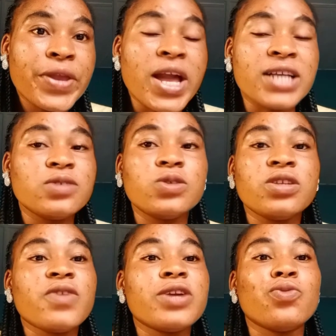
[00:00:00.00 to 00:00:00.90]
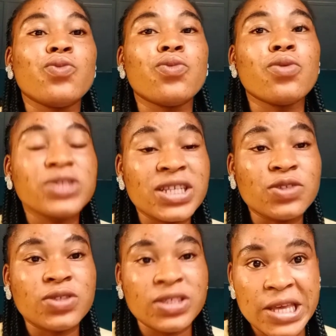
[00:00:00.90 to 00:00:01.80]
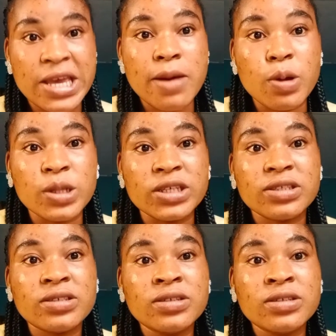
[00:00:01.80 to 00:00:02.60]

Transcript: and say whatever you wanted to say about it.